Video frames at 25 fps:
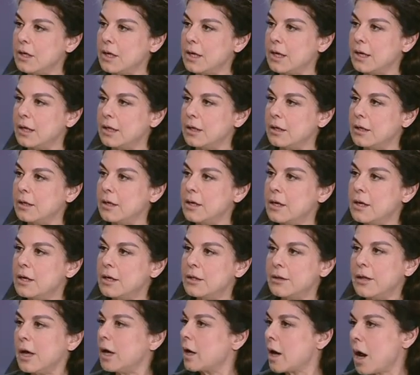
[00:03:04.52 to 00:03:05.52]
in,
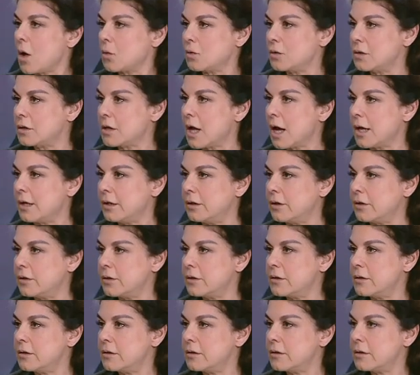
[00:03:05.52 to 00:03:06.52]
they are
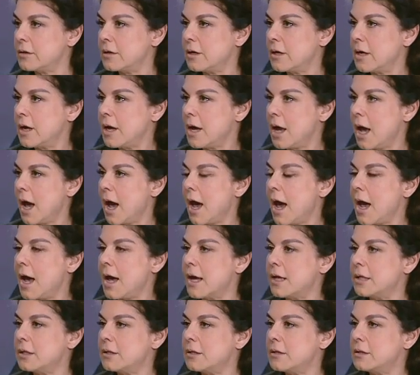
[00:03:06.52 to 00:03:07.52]
outsiders,
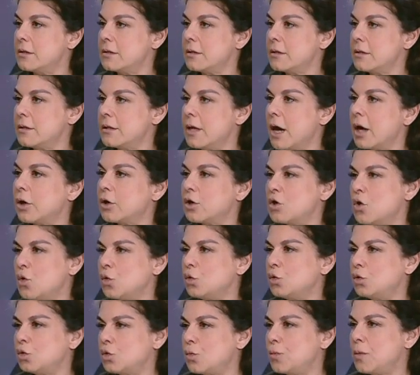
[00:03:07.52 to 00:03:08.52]
and they are
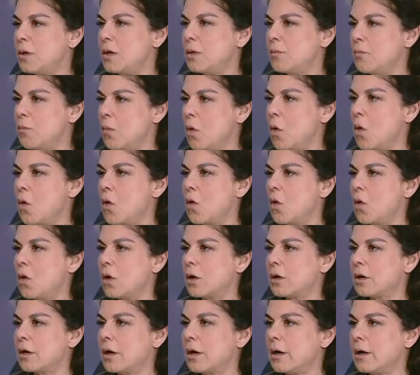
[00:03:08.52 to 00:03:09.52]
known to be
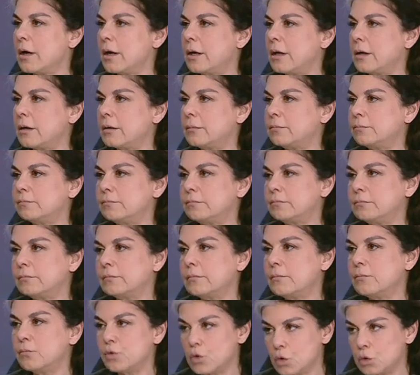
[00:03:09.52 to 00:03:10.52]
more
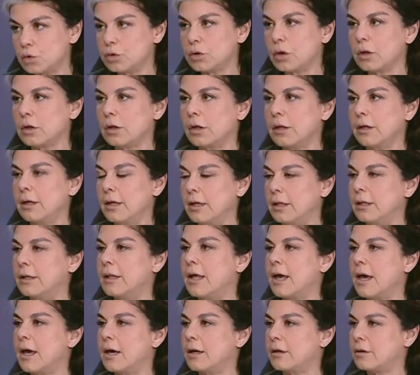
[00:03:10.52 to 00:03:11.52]
brutal in
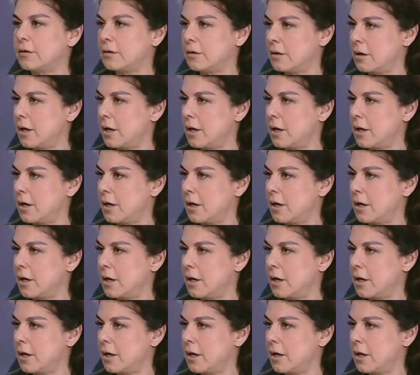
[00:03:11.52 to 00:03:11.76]
their